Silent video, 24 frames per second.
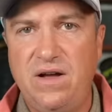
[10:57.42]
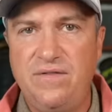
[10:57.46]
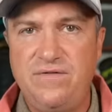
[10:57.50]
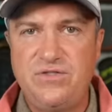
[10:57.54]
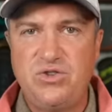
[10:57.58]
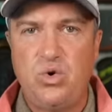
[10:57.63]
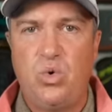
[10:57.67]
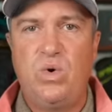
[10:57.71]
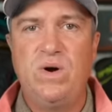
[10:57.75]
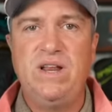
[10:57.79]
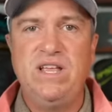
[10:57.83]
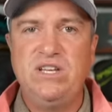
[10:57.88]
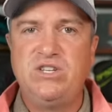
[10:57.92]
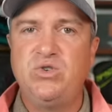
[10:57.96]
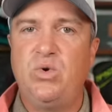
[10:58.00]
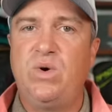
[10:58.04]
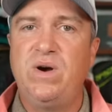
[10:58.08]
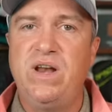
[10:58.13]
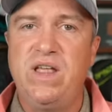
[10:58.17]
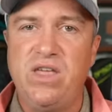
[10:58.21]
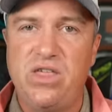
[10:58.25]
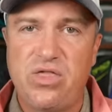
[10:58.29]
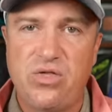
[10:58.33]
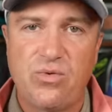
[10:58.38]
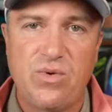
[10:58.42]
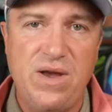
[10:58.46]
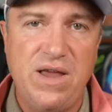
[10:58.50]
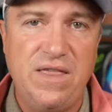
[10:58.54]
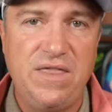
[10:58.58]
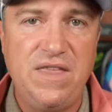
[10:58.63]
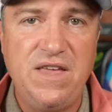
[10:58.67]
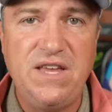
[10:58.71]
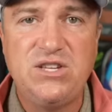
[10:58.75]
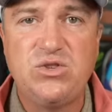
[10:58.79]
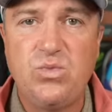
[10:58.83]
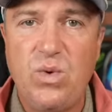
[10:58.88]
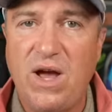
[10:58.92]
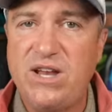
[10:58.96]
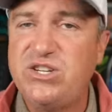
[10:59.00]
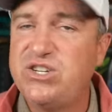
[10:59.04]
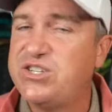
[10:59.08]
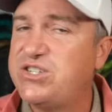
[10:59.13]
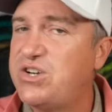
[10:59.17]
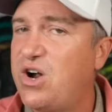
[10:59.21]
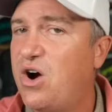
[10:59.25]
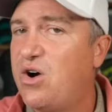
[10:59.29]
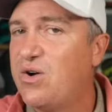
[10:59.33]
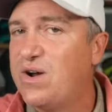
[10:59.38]
of 2023. These
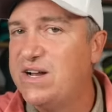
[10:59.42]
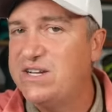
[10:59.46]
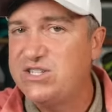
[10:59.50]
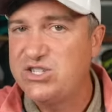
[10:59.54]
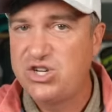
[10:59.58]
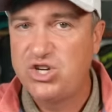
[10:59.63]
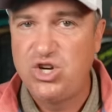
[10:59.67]
wedges are as